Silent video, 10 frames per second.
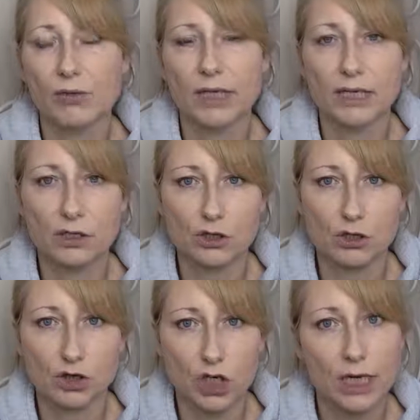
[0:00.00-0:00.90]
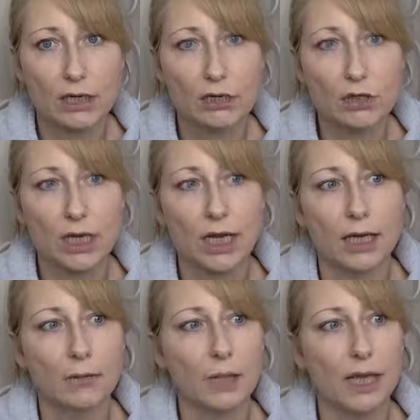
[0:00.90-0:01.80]
things should change
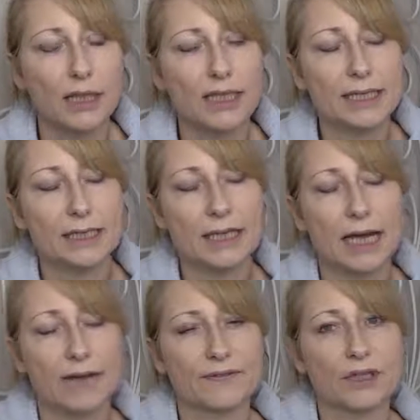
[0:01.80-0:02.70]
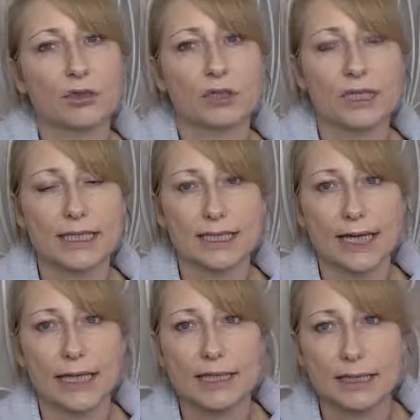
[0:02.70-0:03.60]
um, and they didn't have the
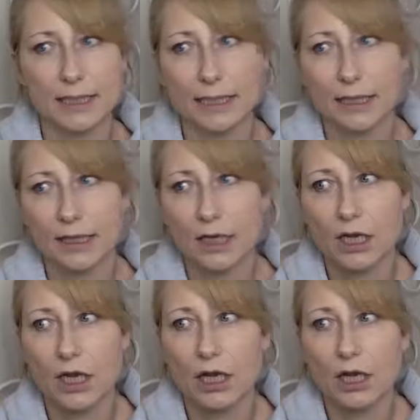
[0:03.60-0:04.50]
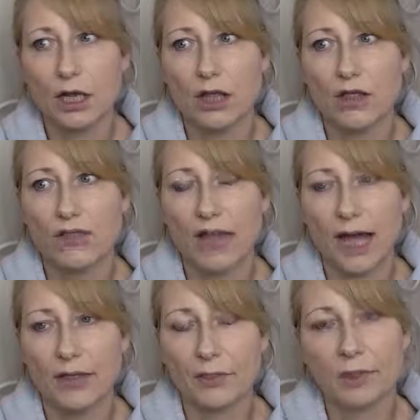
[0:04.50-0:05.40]
understanding
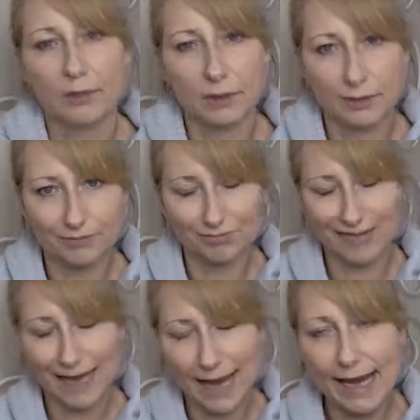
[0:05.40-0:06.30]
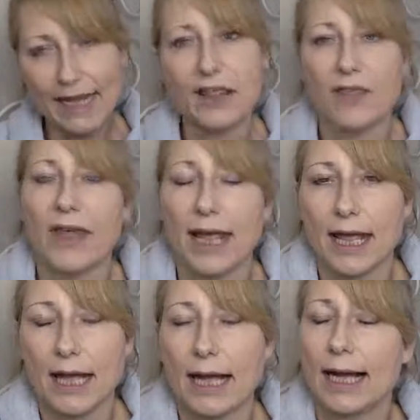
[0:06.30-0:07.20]
that the people in there
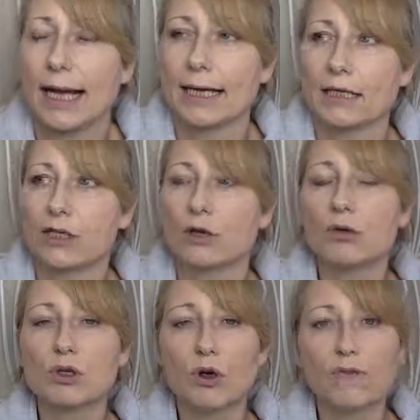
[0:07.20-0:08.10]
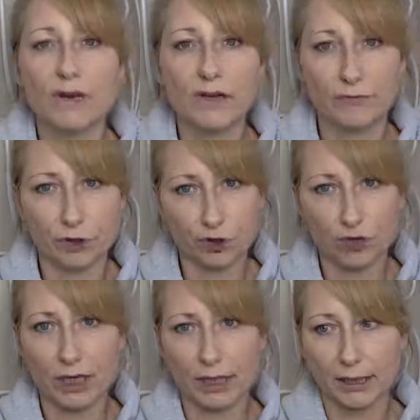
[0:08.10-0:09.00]
had. So it was all very
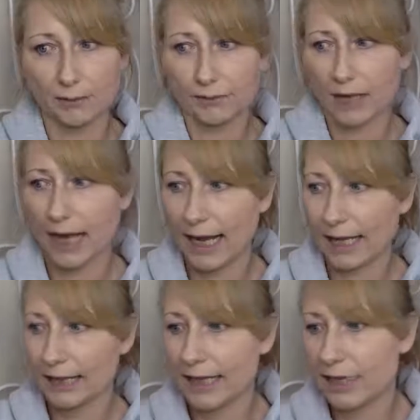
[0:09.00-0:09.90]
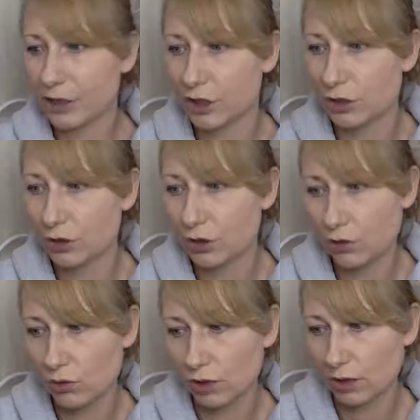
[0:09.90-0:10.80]
frustrating and led to a
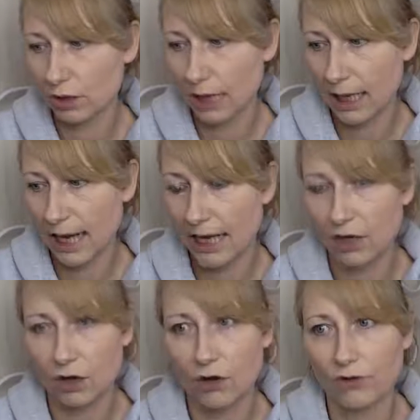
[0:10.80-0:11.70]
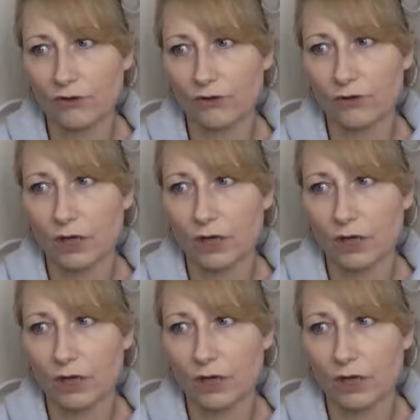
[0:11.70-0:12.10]
total lack of